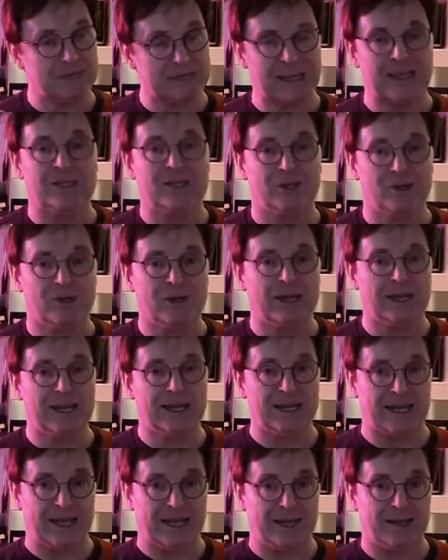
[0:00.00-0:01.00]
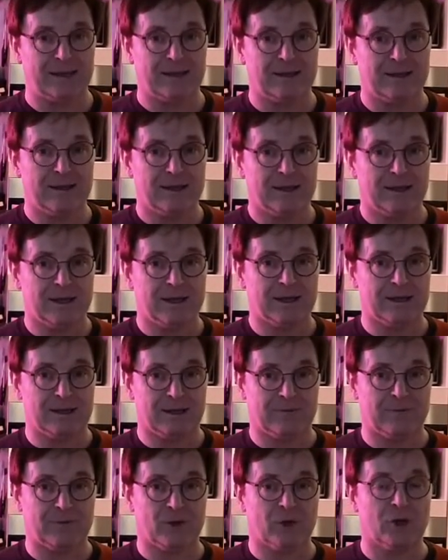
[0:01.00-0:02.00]
you need it
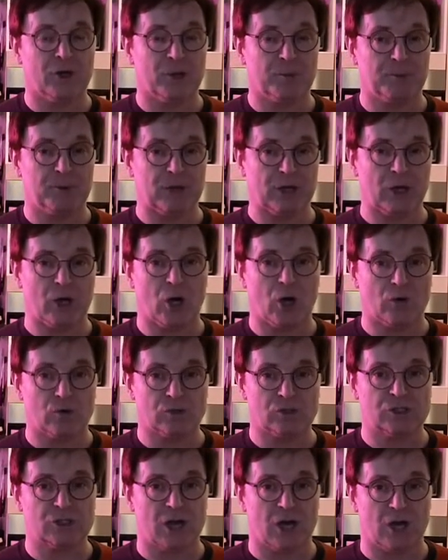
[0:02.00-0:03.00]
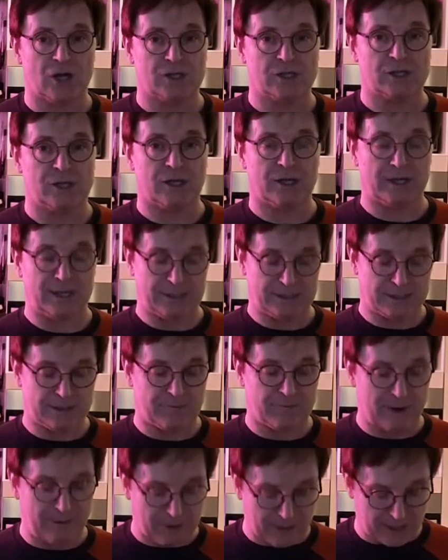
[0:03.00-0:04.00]
if you're going to put your own socks on it. It's a
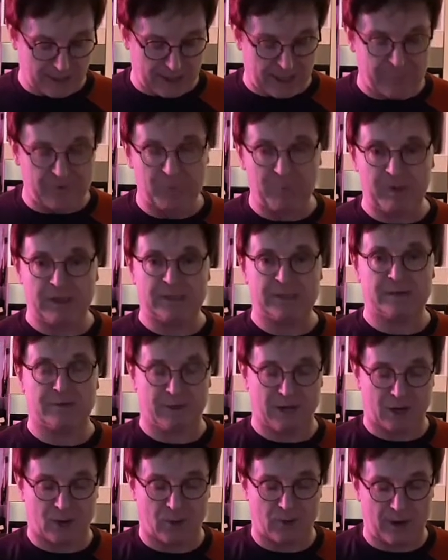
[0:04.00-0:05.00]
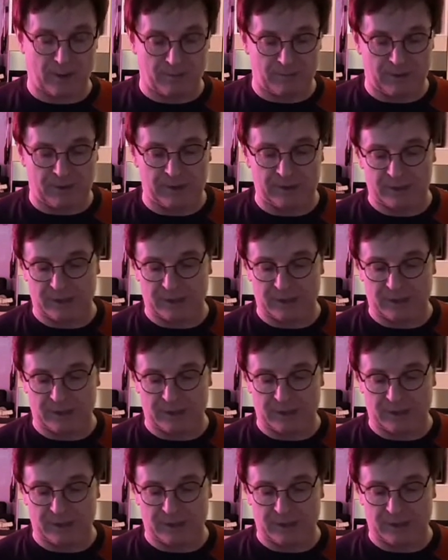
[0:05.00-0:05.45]
very clever piece of equipment.